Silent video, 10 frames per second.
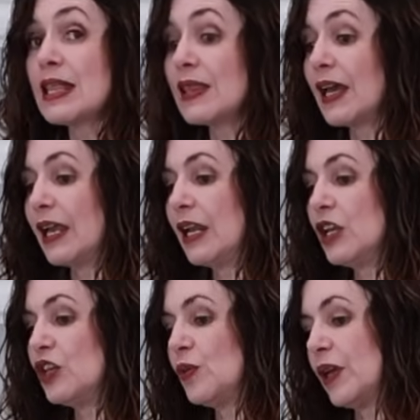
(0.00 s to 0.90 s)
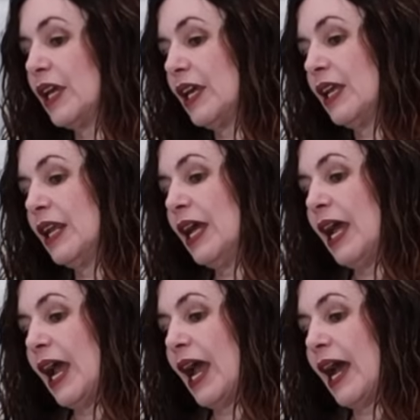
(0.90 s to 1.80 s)
then you can
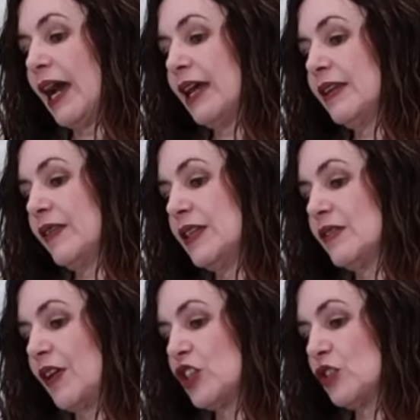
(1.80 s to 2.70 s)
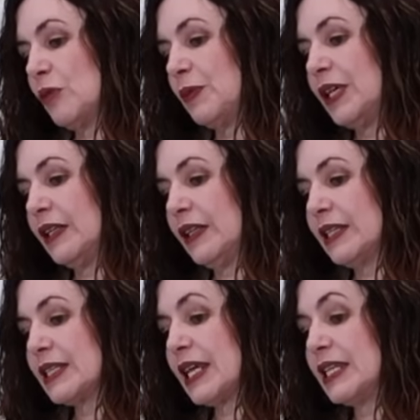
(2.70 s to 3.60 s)
add these vegetable
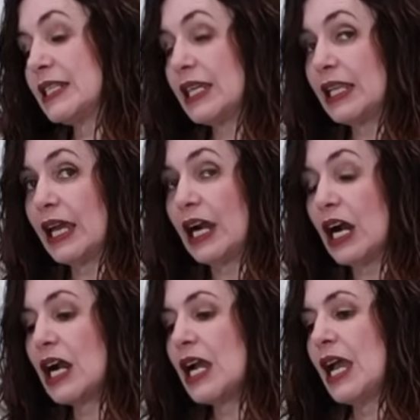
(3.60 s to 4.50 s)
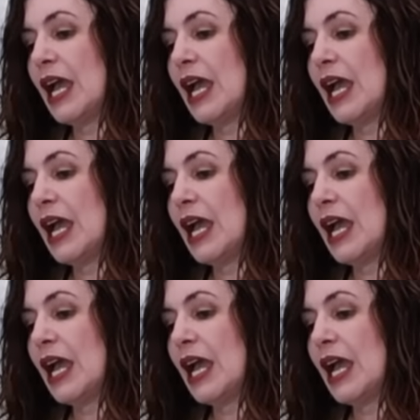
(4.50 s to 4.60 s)
peelings into there